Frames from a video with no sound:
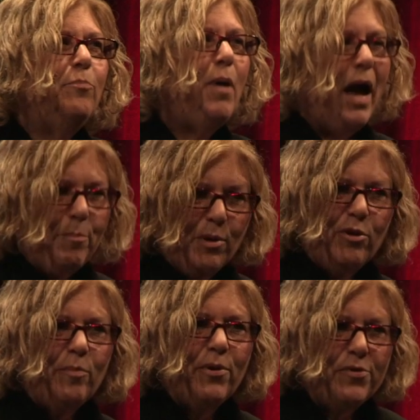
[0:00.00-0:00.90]

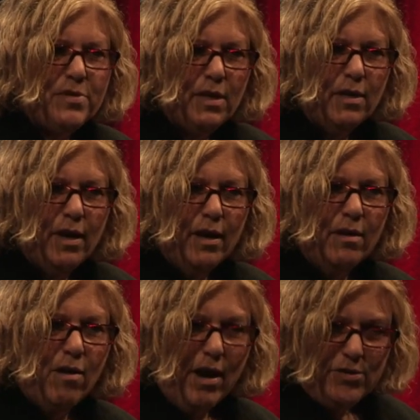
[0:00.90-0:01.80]
popular person
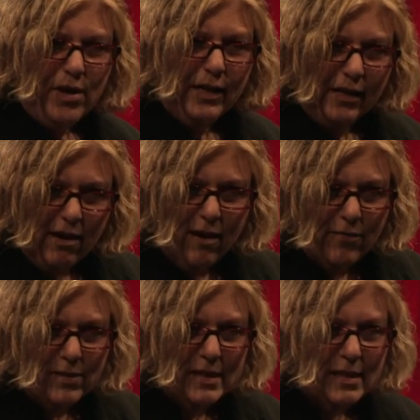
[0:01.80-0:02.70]
at eye tracking
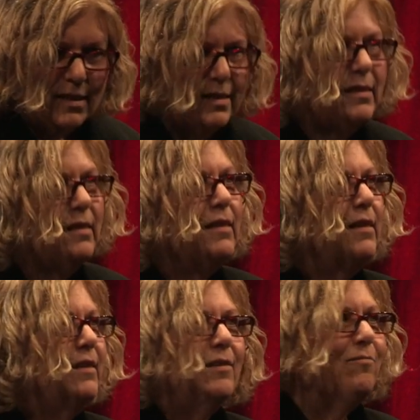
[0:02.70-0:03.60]
conferences.
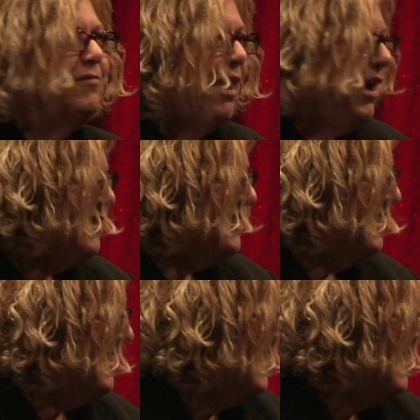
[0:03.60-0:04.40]
Not.